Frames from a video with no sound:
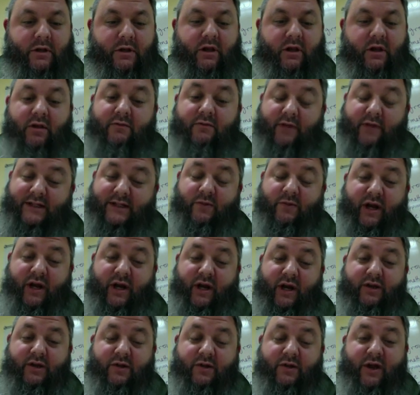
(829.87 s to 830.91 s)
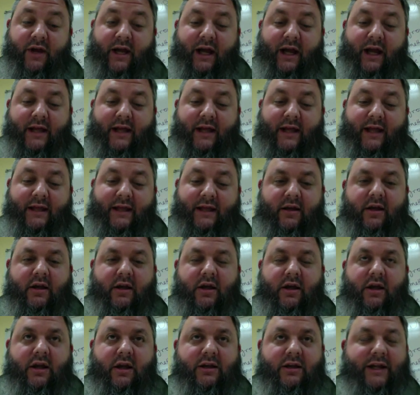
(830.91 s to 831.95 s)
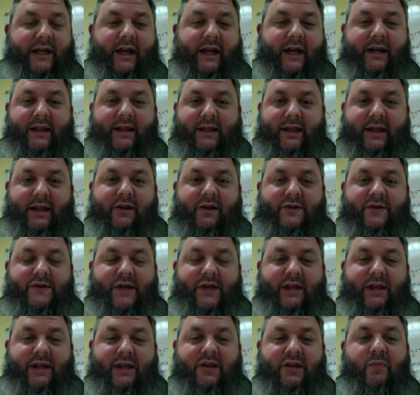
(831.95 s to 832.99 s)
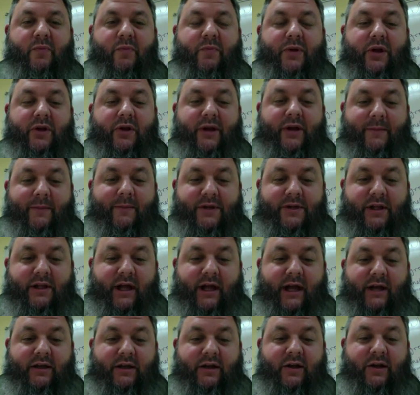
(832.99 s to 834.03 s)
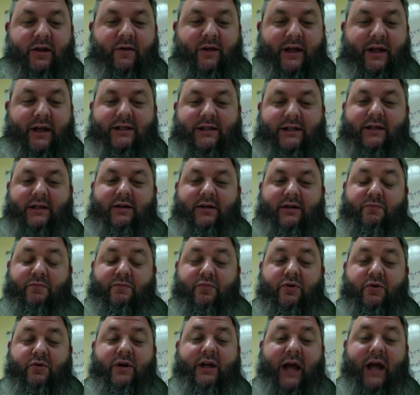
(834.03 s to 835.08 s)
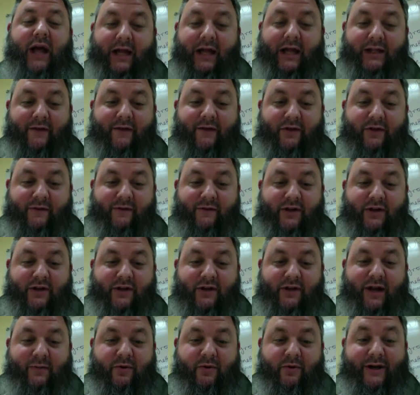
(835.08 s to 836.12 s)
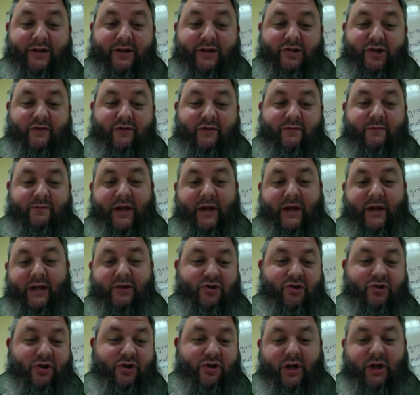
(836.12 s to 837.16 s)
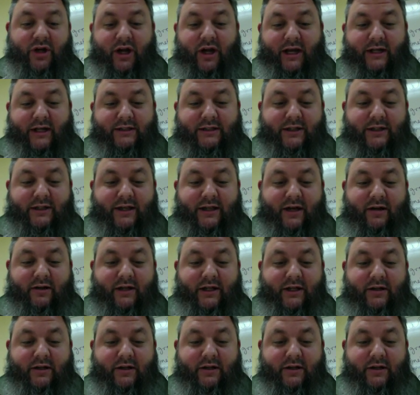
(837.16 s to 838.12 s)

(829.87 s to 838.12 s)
That's a way to do that. I think, like anything else, I think you build up to that. You know, that's a pretty high level of collaboration, of making sure to not accidentally